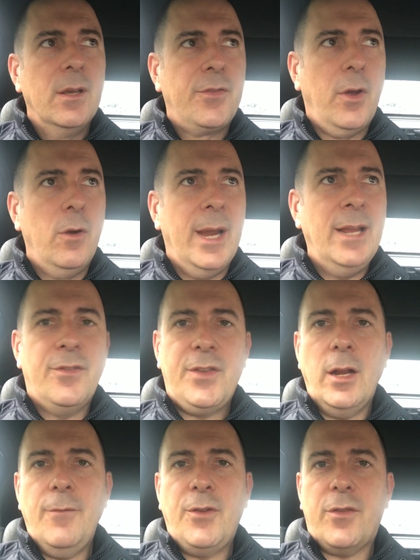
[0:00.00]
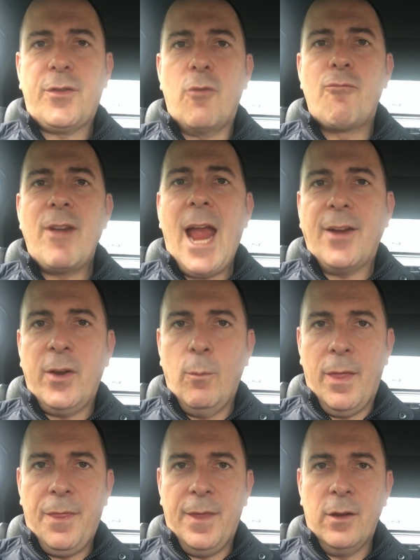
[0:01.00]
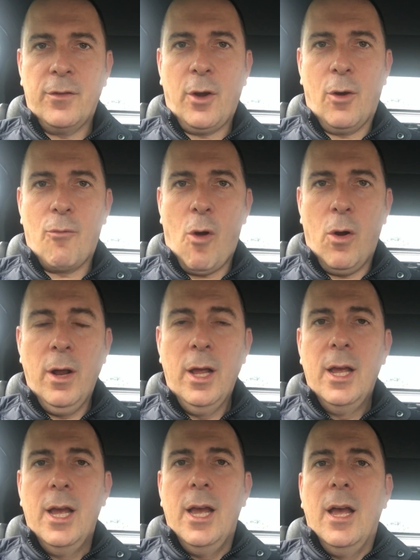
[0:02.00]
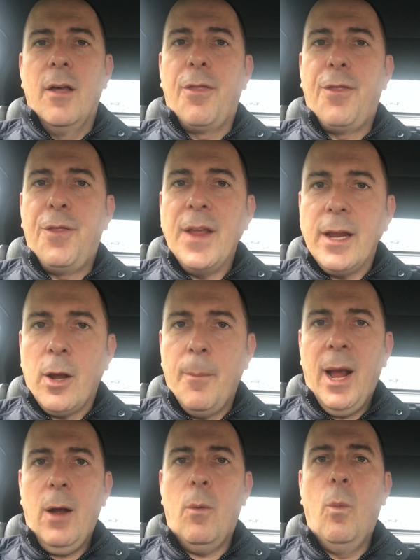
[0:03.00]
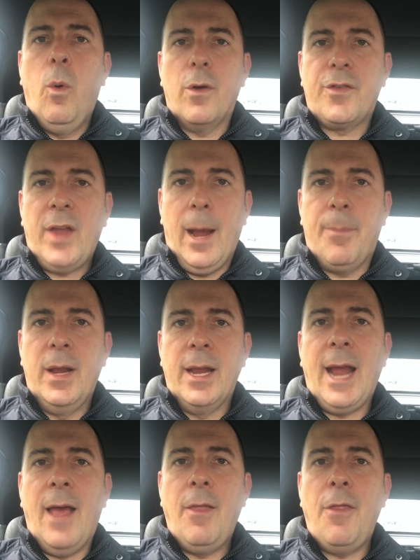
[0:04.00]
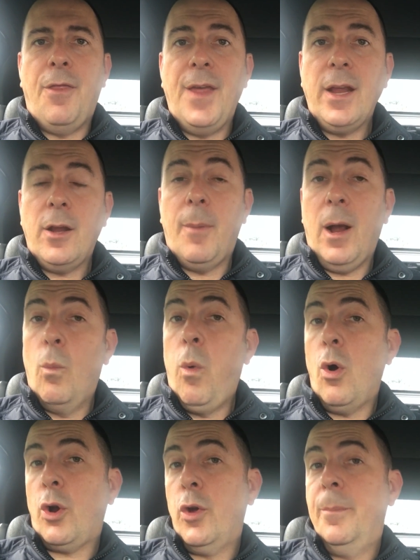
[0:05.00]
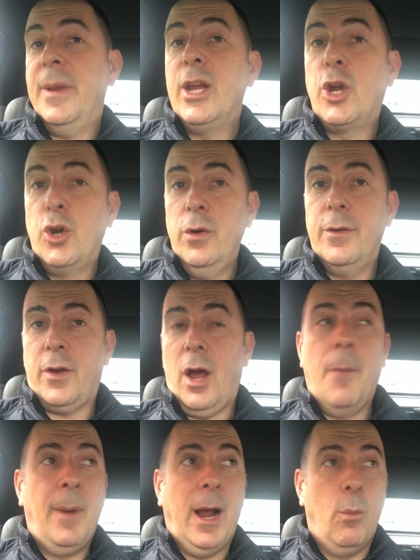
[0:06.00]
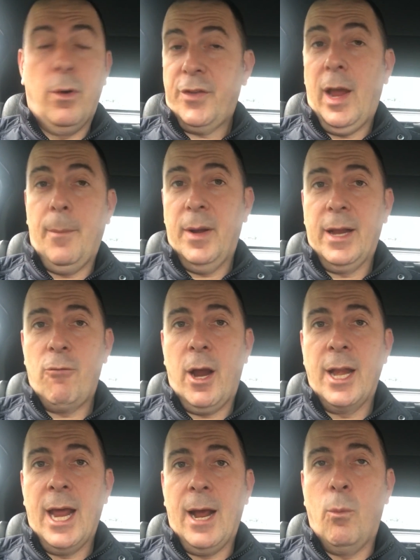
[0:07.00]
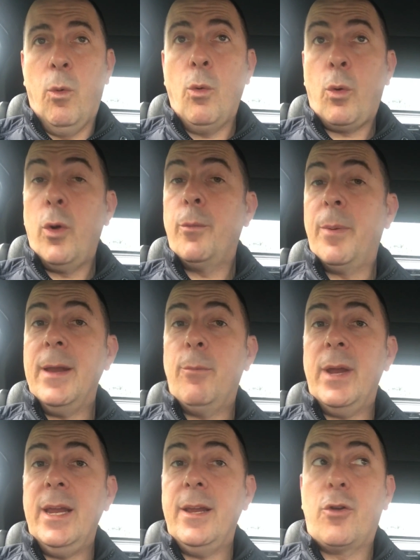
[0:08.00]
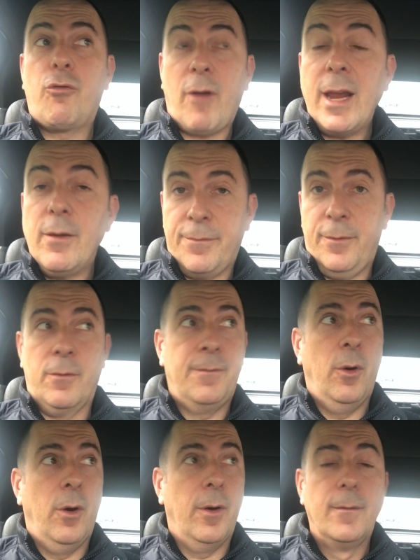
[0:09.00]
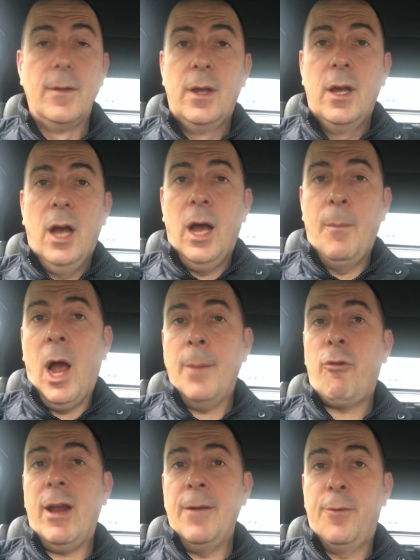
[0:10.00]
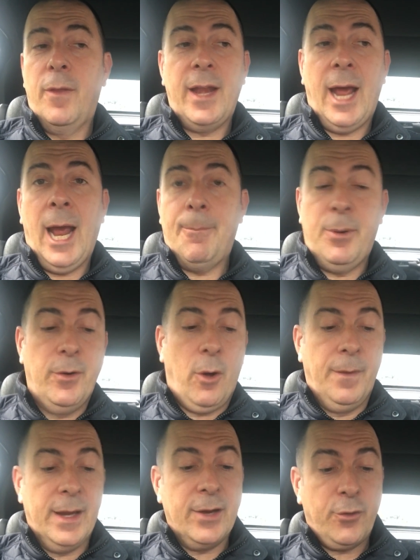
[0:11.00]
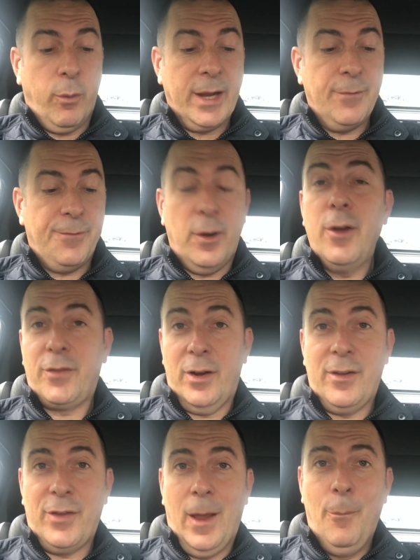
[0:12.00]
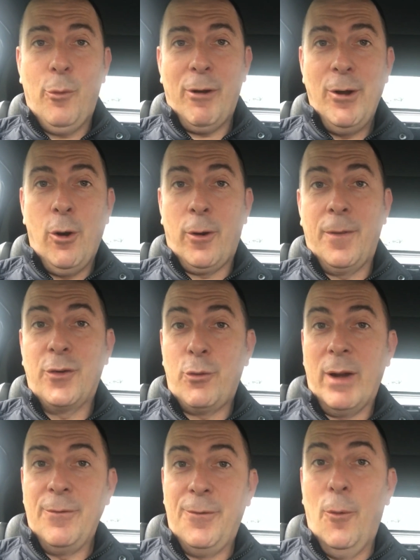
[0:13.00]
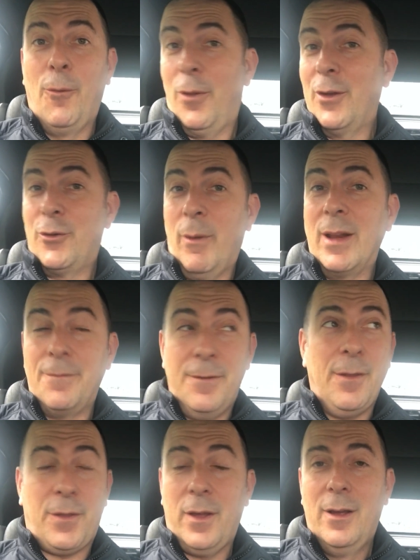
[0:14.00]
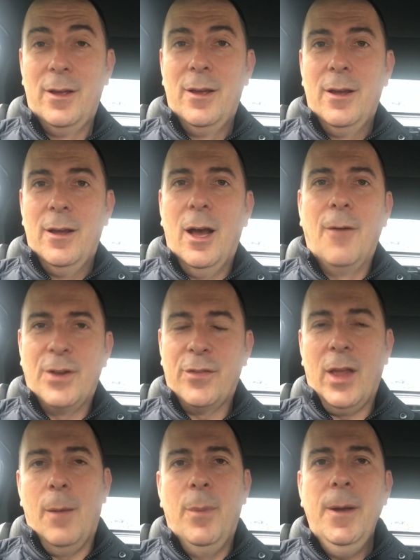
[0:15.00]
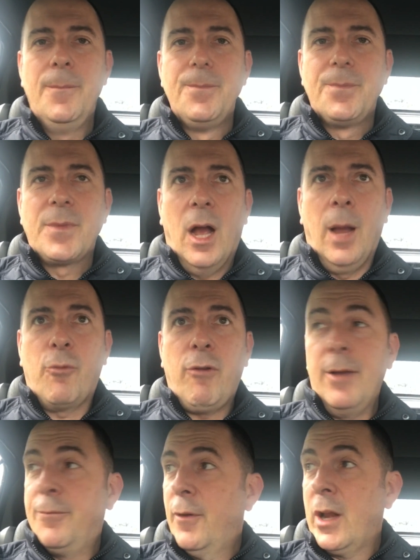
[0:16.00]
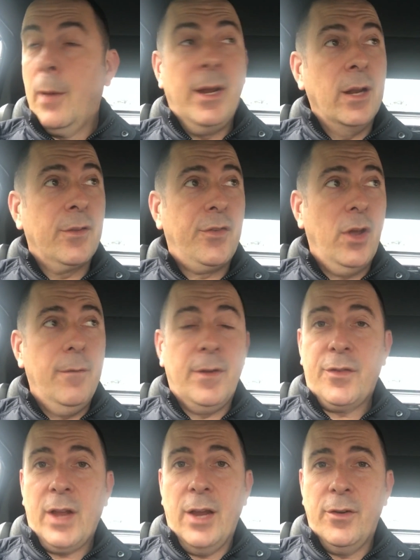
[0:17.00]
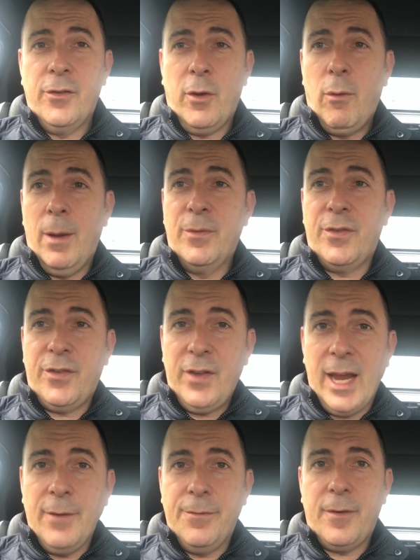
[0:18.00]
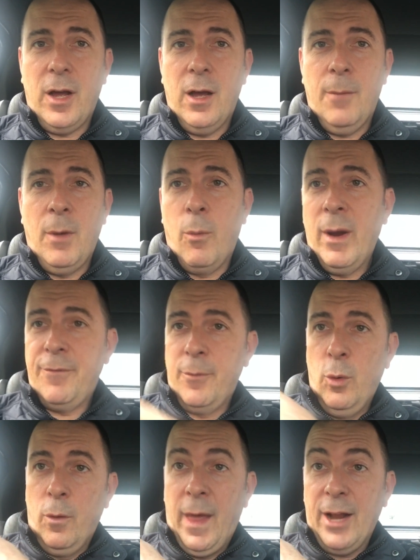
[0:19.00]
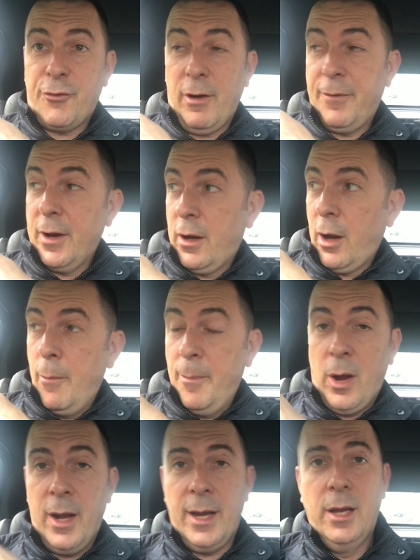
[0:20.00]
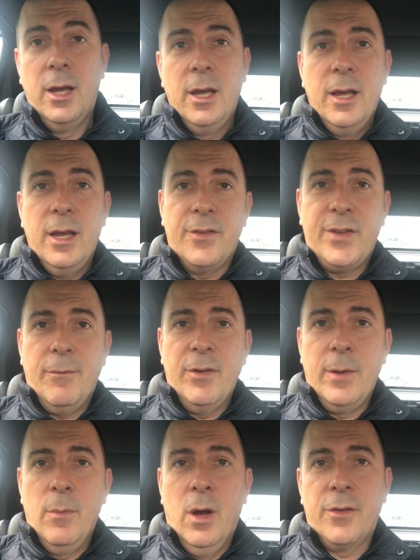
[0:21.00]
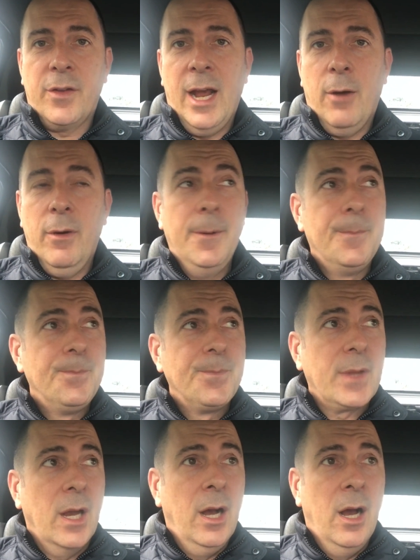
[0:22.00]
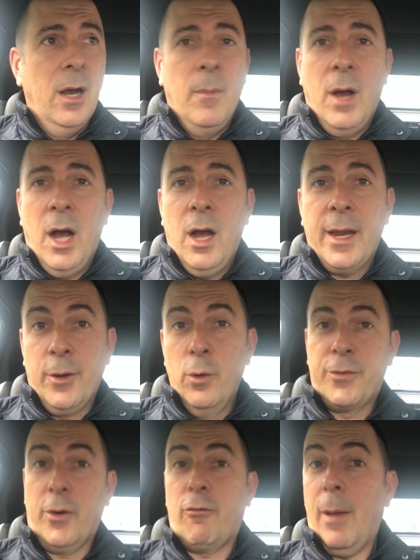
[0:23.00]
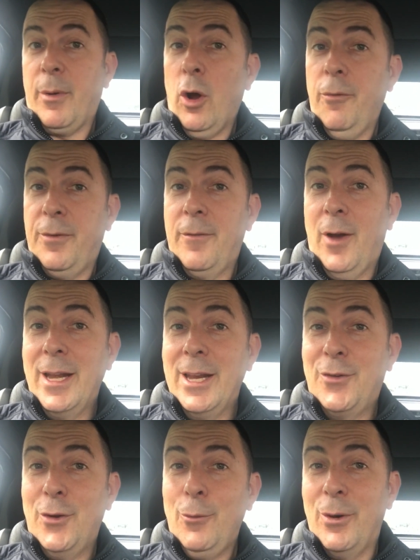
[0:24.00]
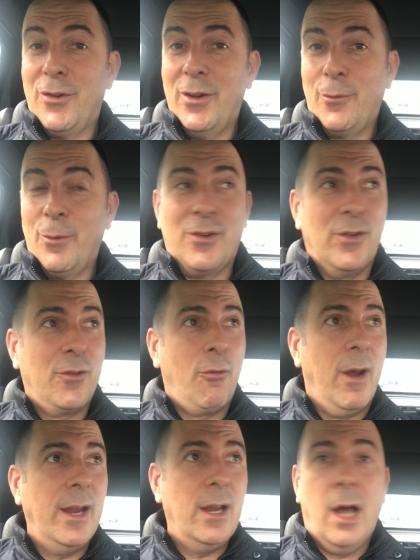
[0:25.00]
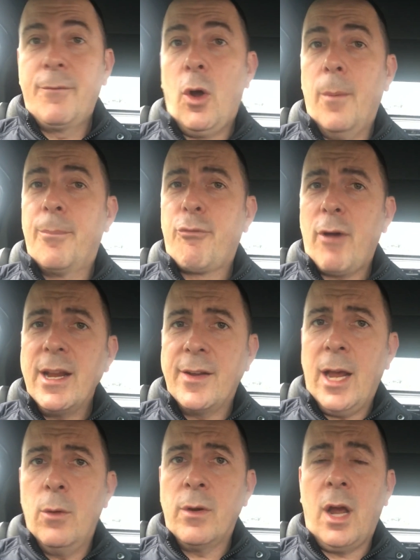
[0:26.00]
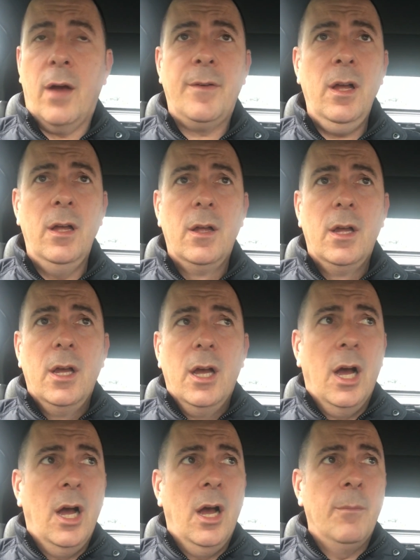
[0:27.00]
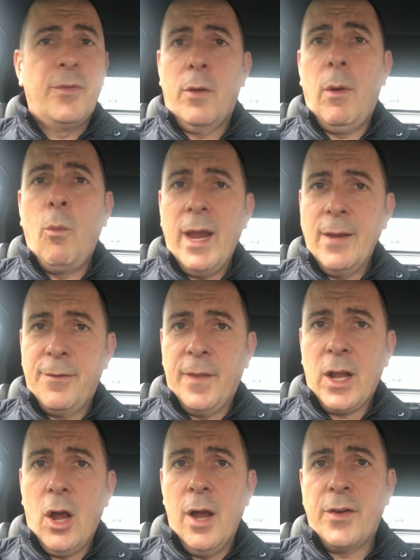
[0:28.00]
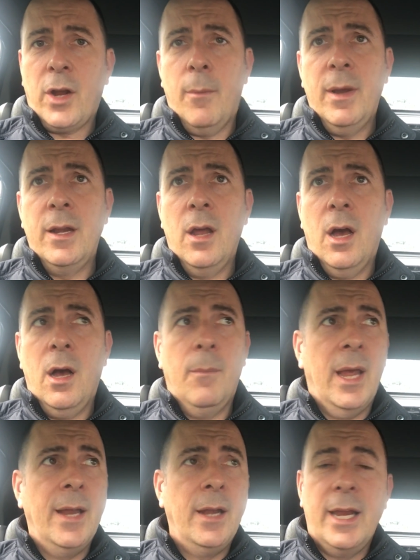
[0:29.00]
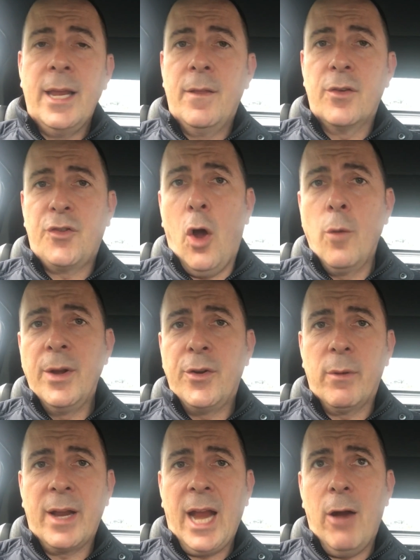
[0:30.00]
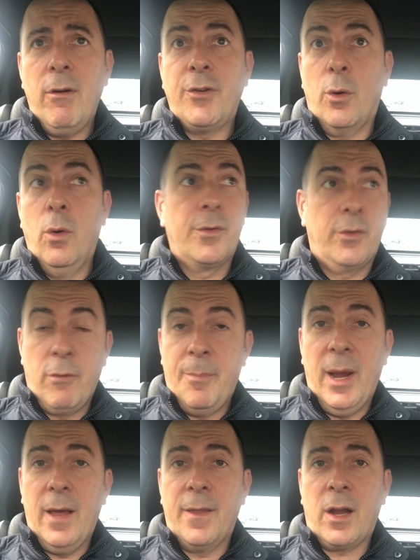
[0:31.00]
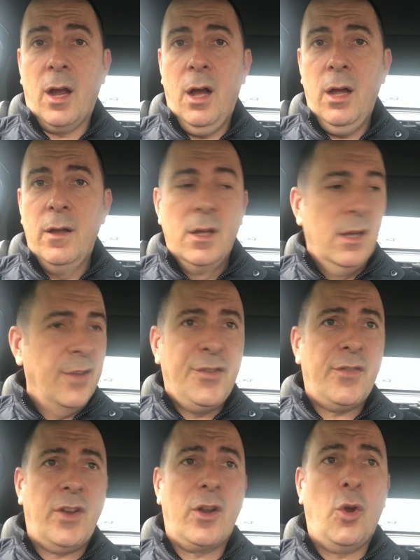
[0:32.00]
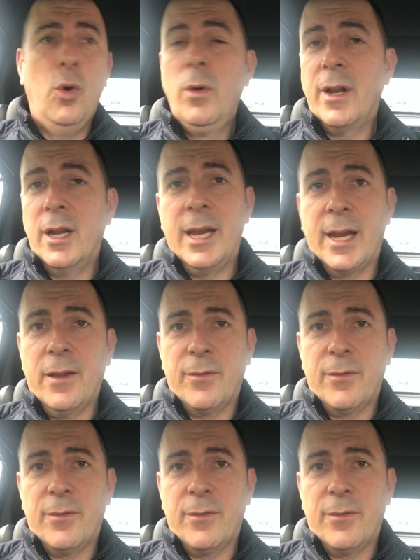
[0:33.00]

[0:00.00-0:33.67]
So instead of just reacting when things go wrong, think about what's happening and then think about what could be good about what's happening right now. What could we be grateful for? I'm grateful that it happened on the 21st of December and not on the 24th or the 25th of December. I'm grateful that I'm in a service station, so I'm safe away from all that traffic going by at 70 miles an hour. I can also grab a coffee if I need to, which is great. I've got breakdown cover, so I'm waiting for the guy to come in and either tow me to a garage or to repair the car. It's just a coolant leak.